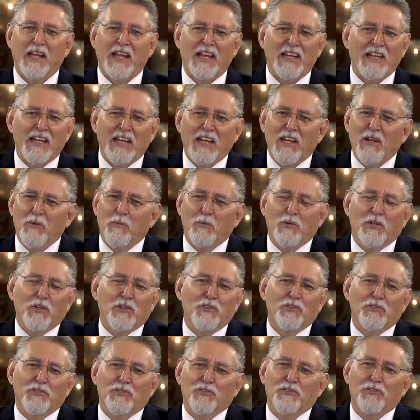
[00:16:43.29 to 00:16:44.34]
And he
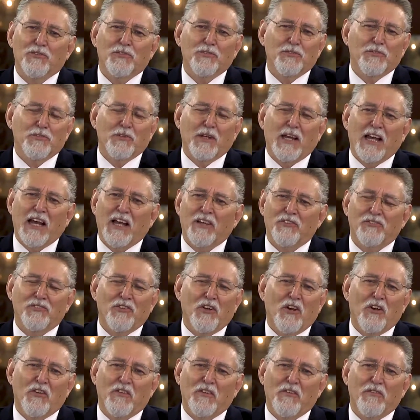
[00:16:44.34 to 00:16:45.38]
was, I
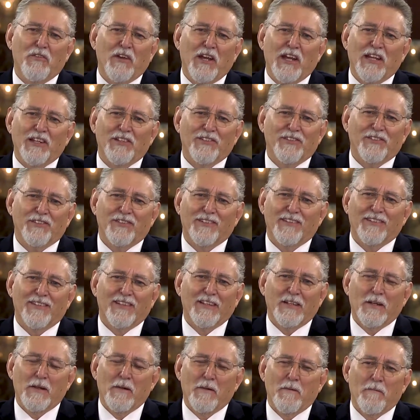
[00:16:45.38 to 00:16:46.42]
saw the face
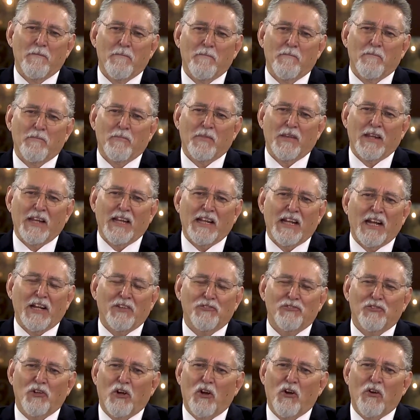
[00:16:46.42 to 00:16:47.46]
and I
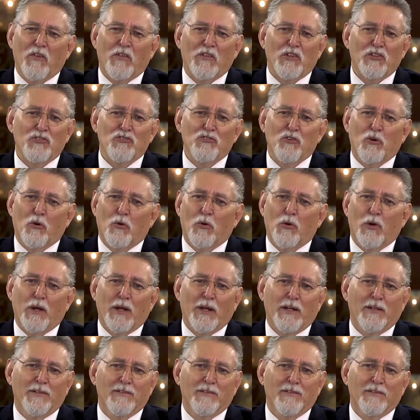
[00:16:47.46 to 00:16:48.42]
saw the joy.